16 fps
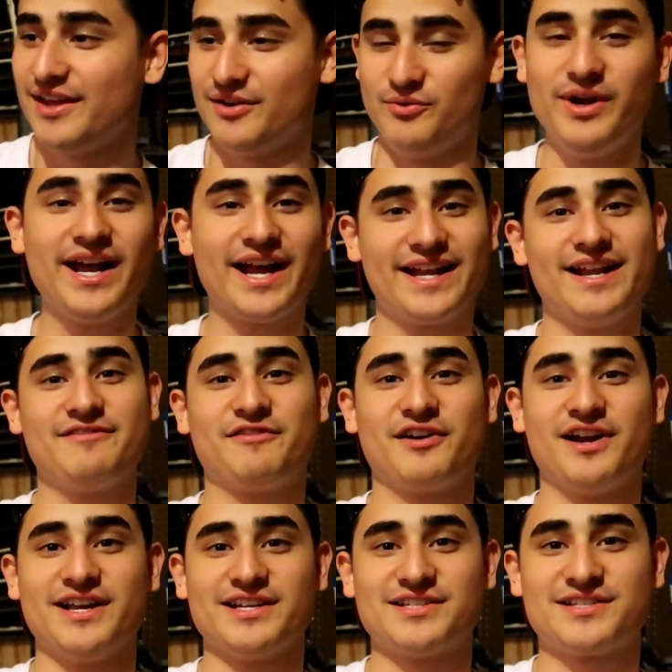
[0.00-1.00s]
We got an
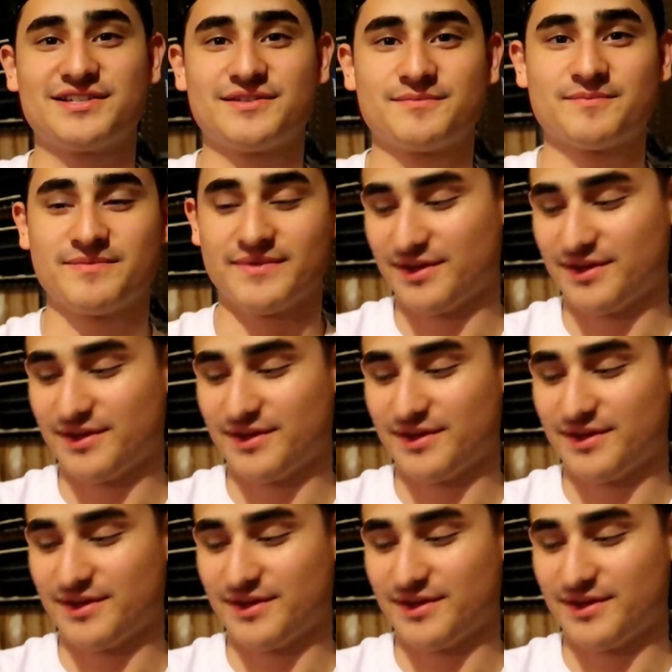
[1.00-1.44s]
FRS.